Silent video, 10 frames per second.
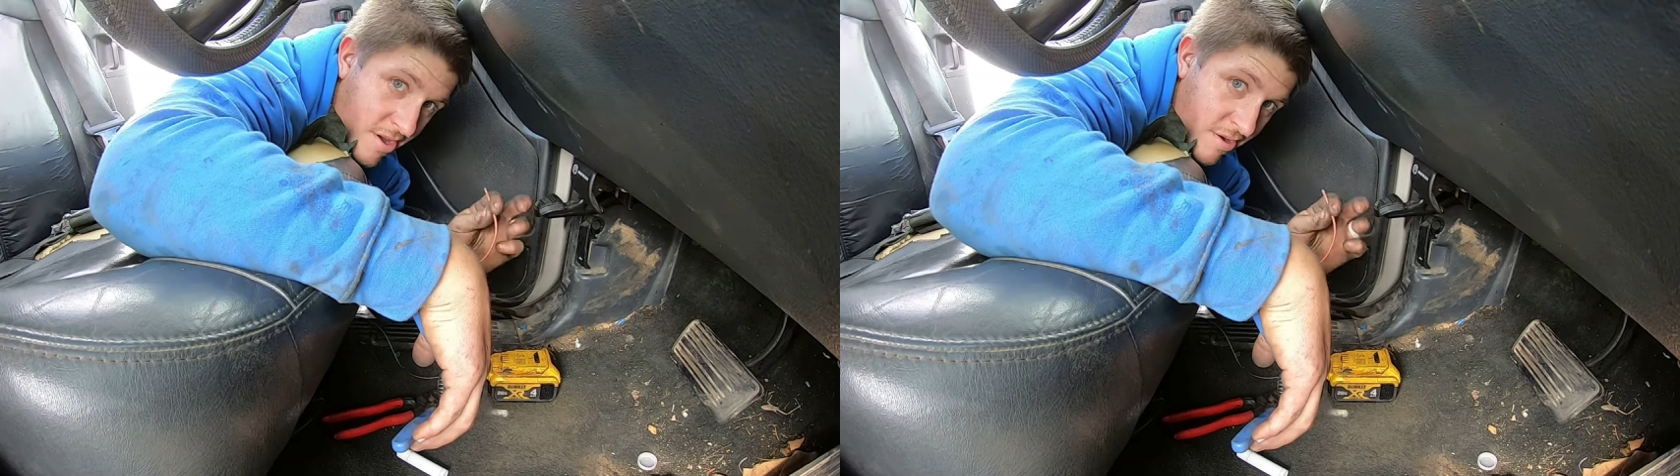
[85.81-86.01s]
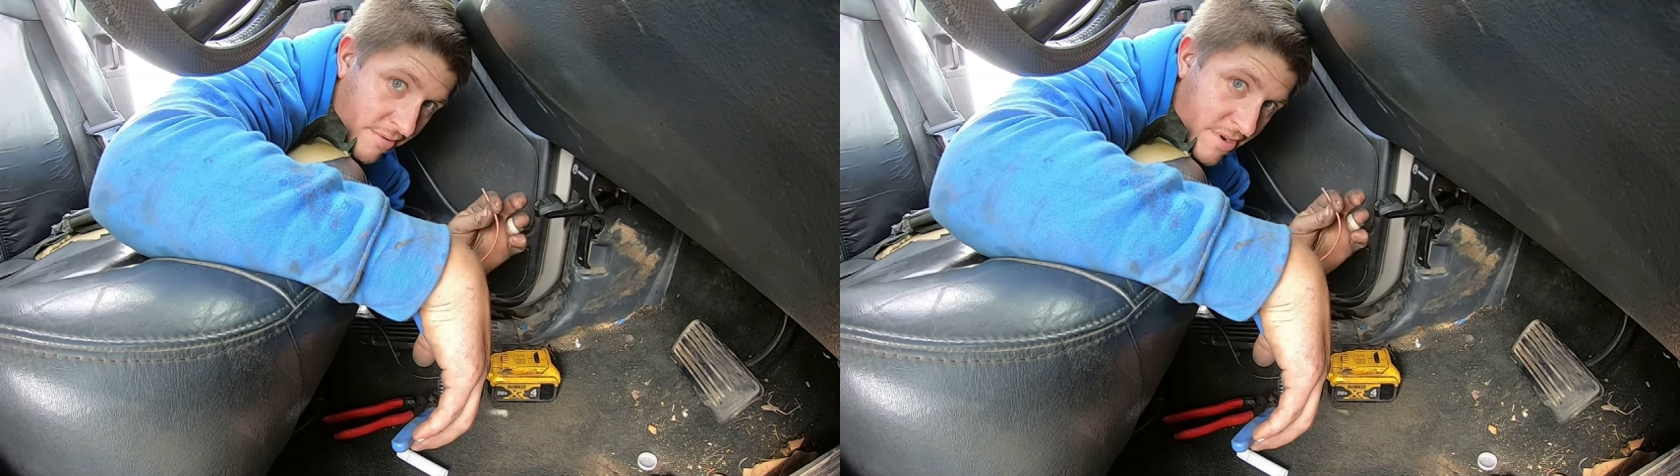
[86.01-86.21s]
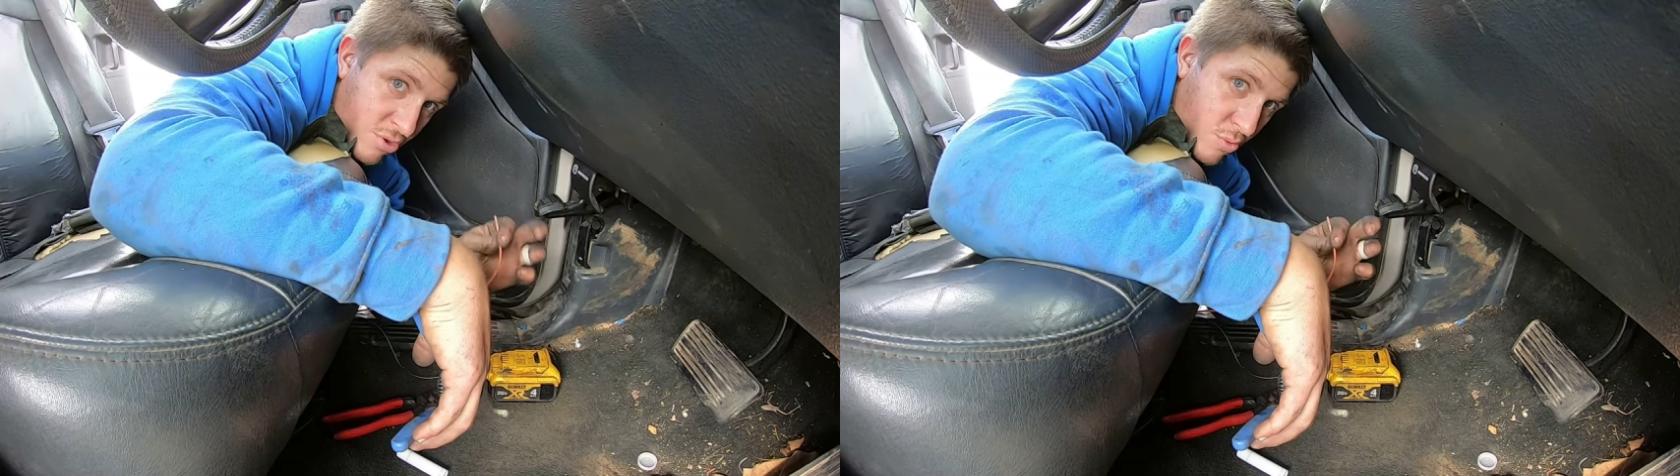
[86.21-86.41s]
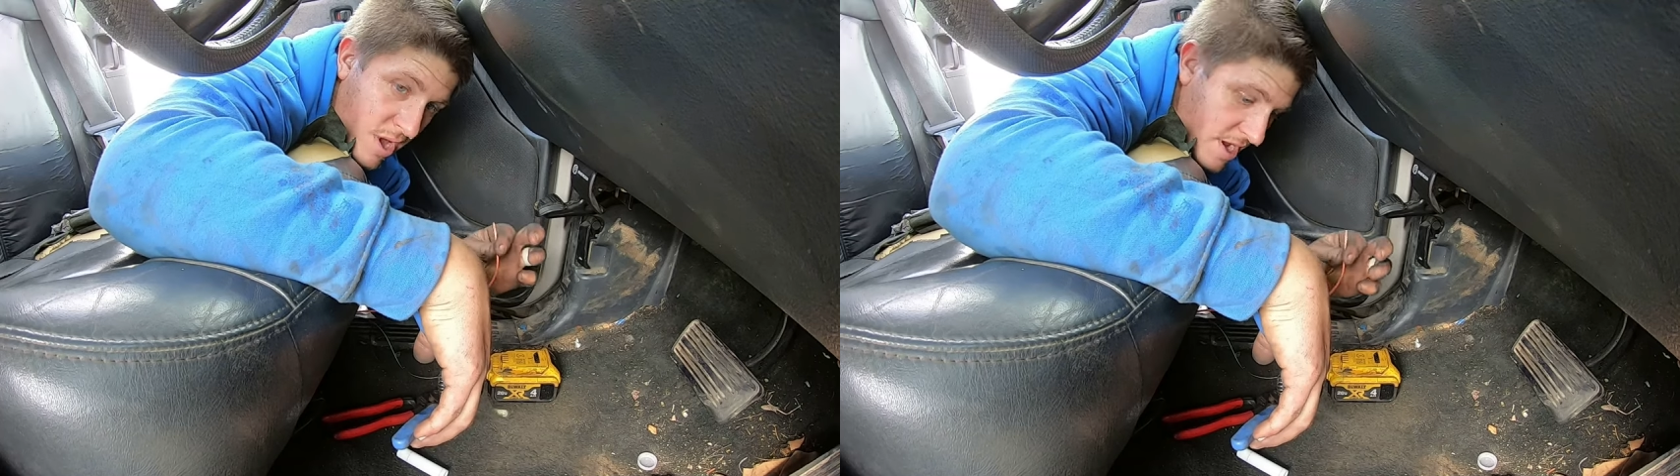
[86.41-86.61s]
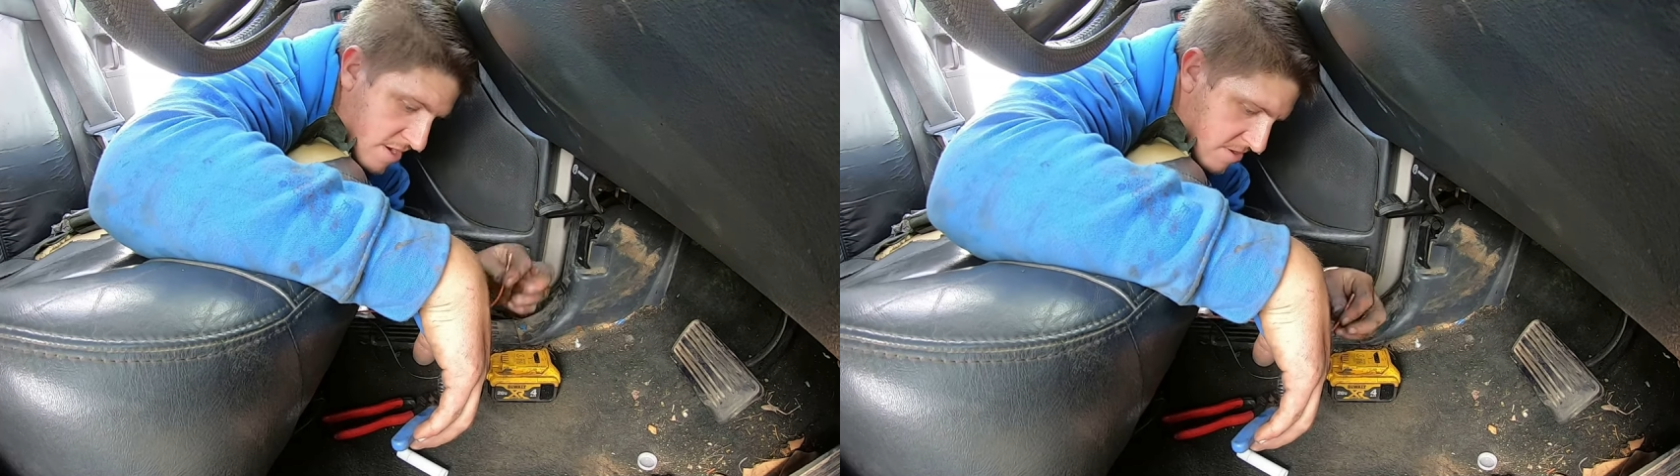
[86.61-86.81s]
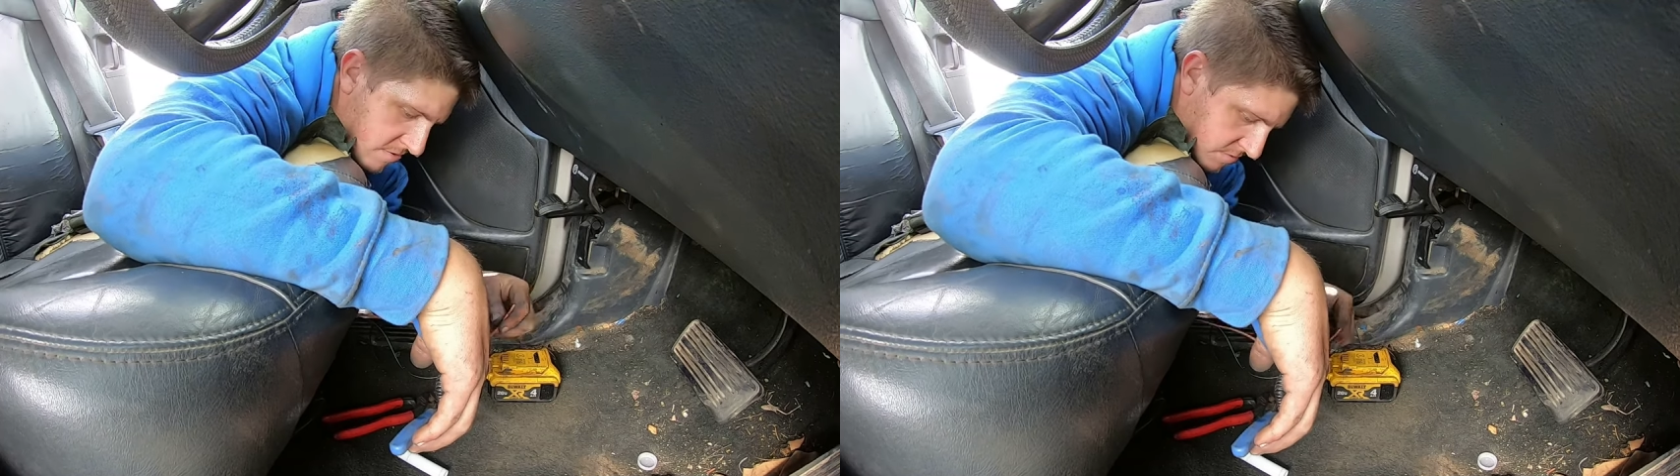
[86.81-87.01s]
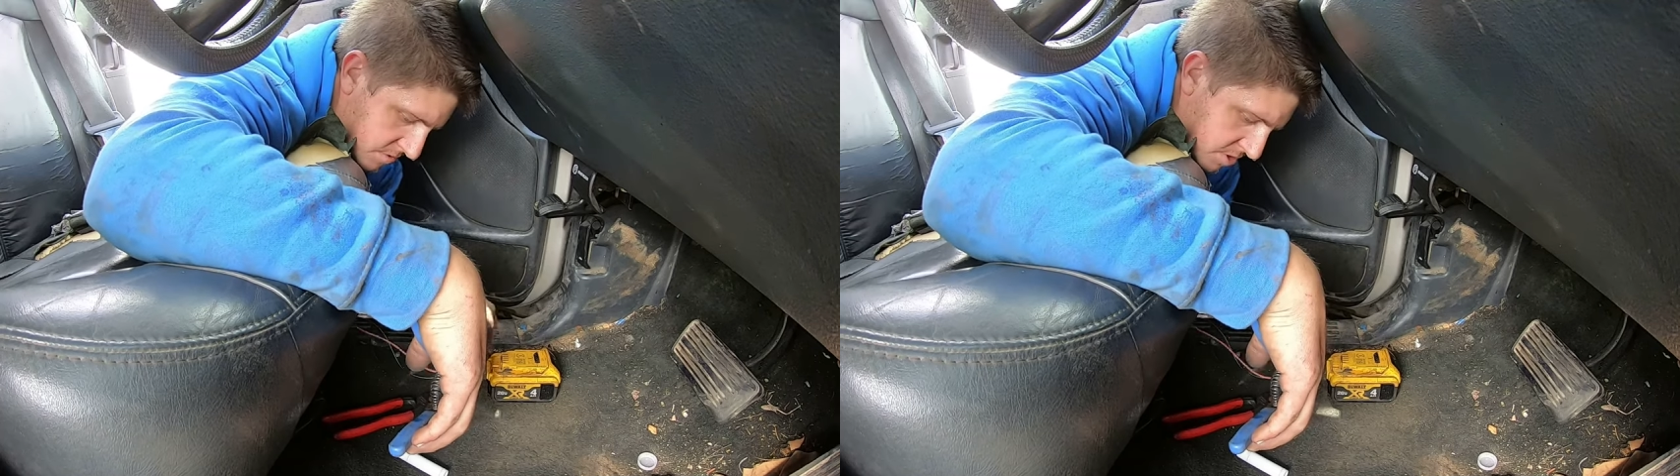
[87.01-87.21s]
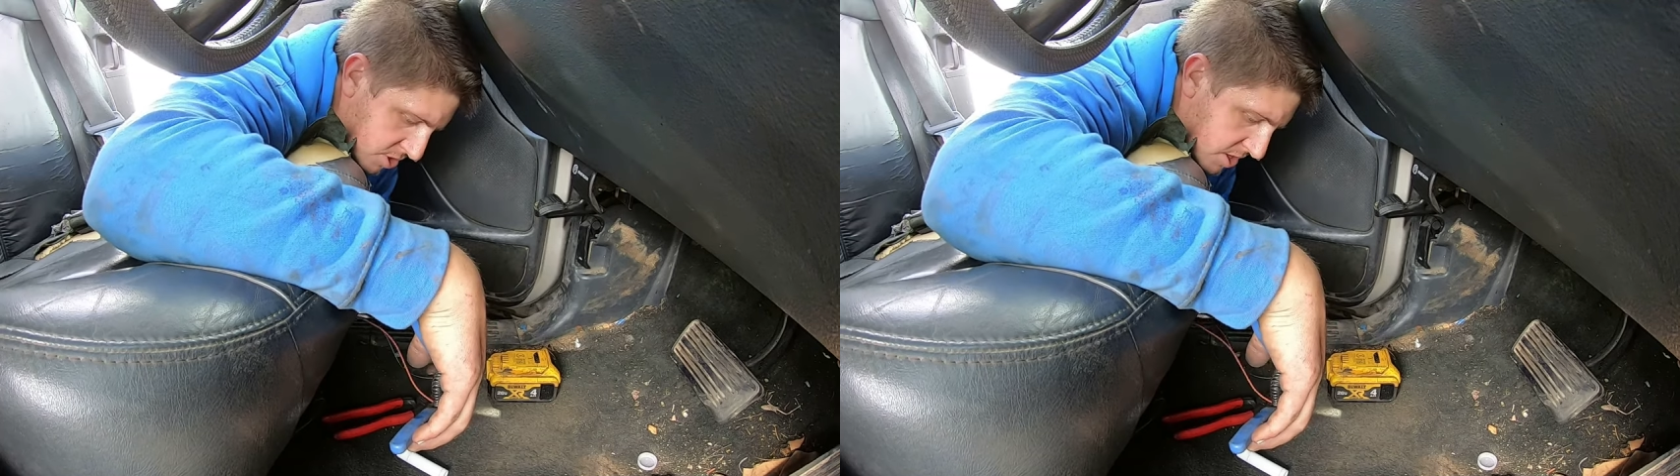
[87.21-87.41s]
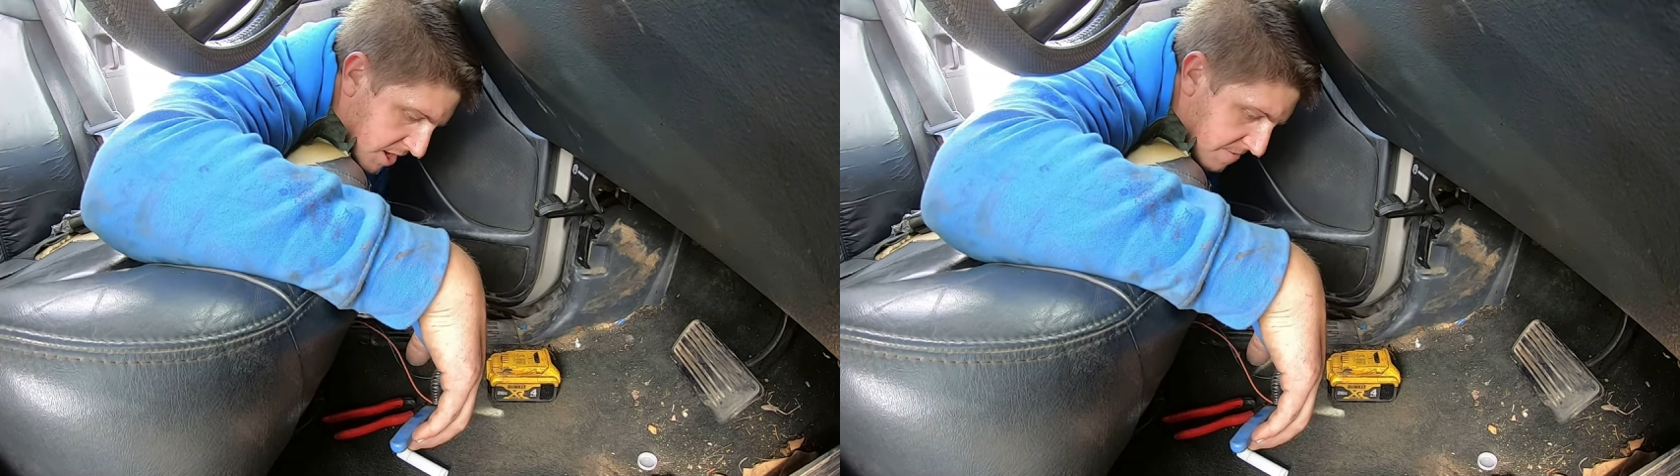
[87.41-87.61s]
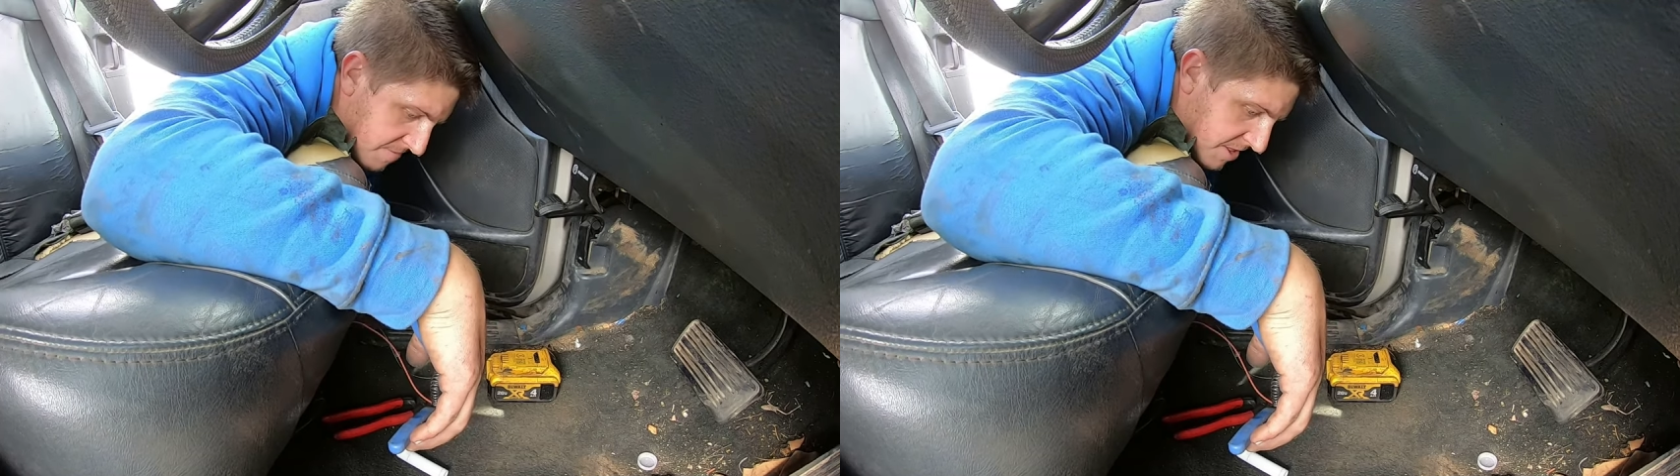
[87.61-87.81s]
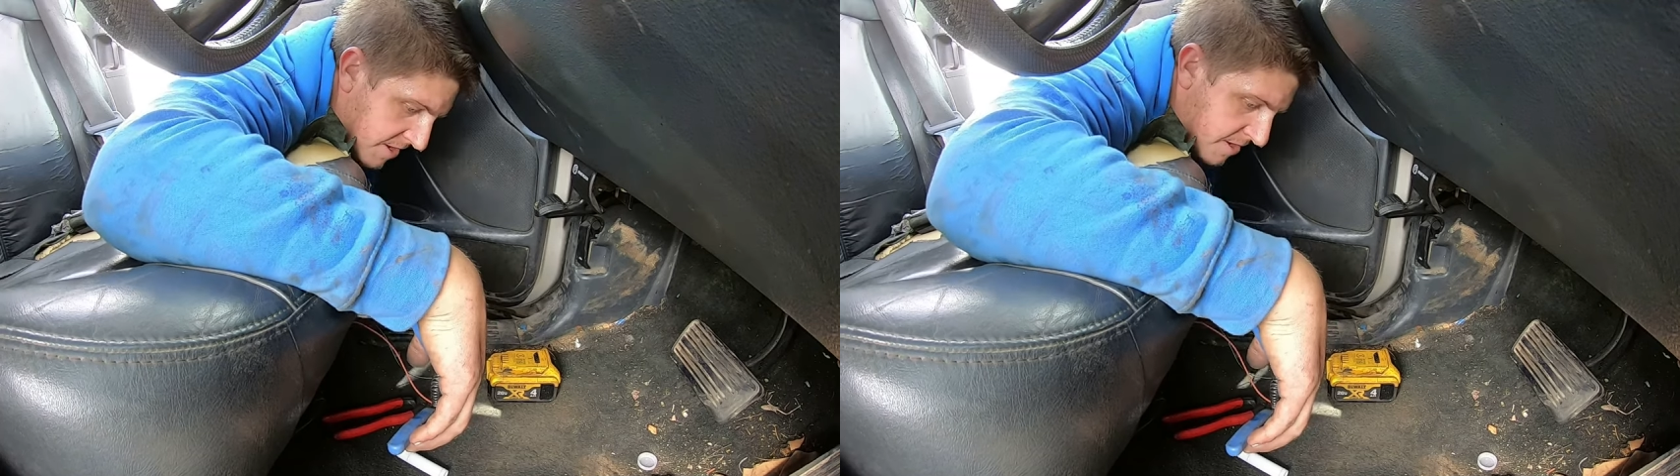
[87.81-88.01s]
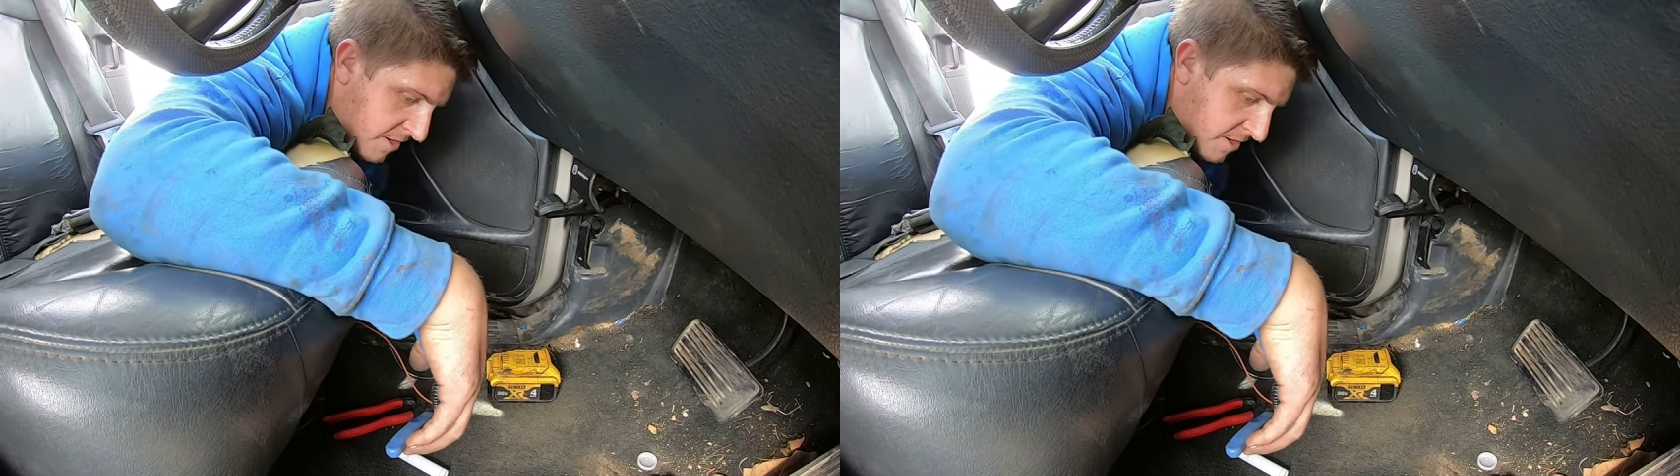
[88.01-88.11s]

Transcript: orange wire on the GMs,